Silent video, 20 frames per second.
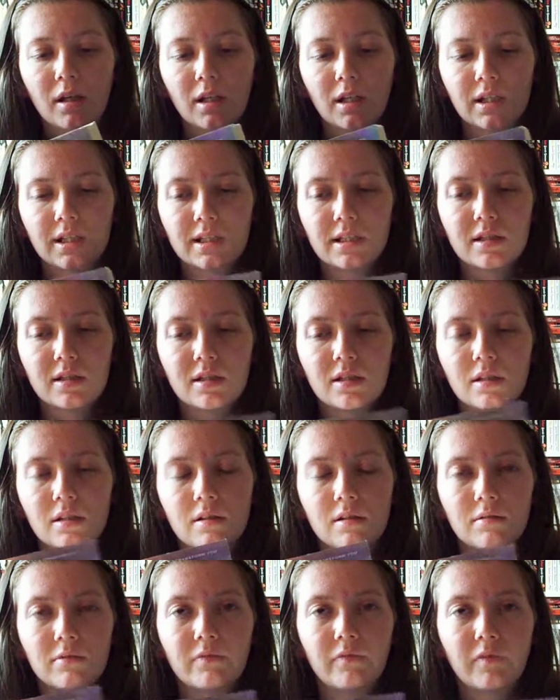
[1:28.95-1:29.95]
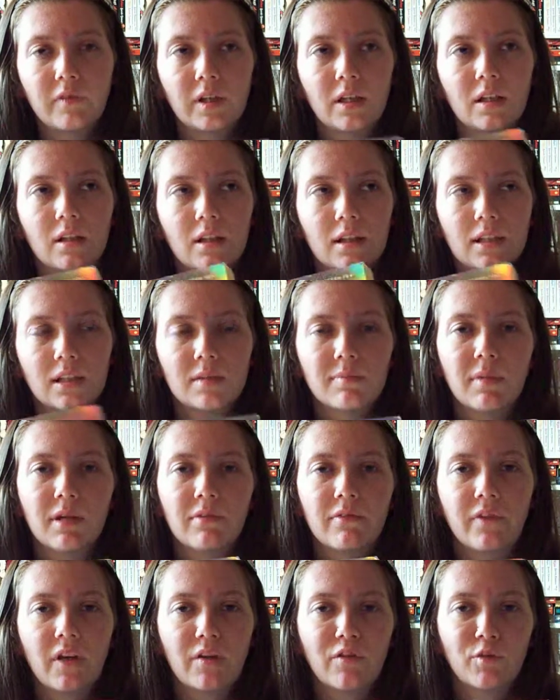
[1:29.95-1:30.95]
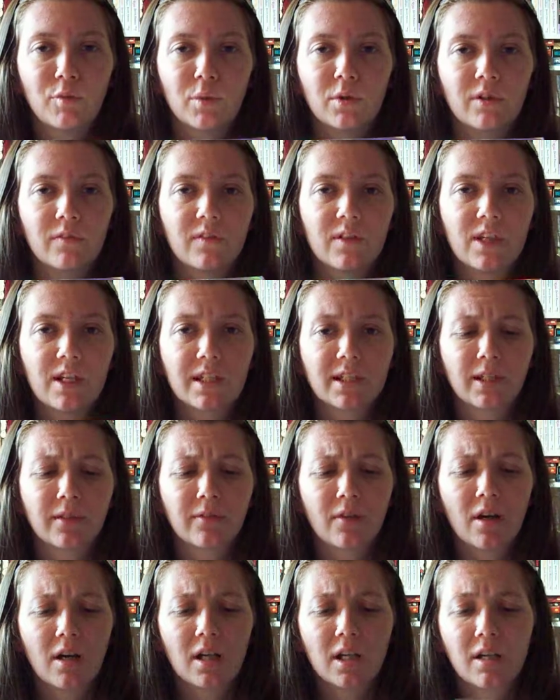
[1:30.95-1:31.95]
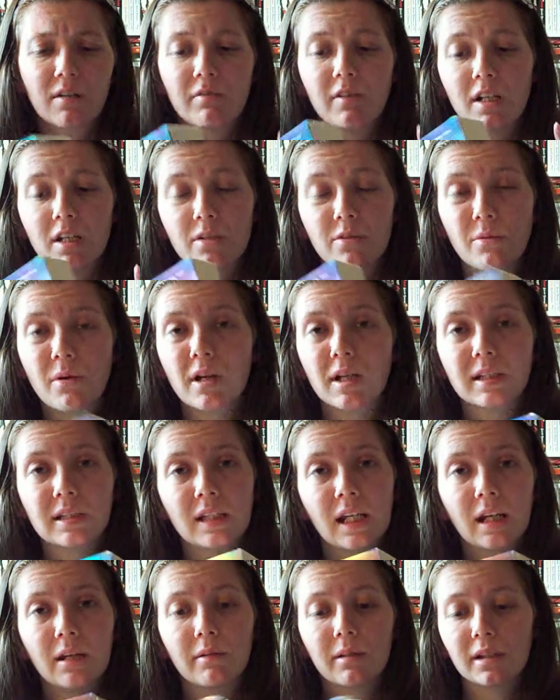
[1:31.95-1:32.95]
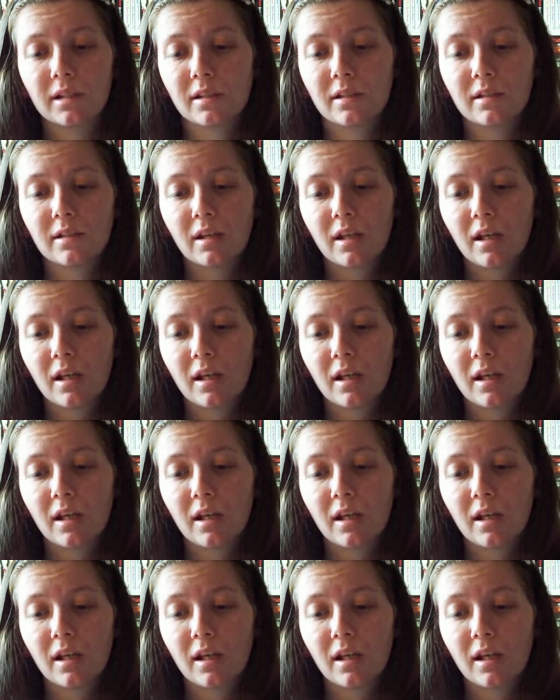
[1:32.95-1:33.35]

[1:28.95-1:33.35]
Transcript: I still think this is my favourite book of the year so far, and I've read it twice now, and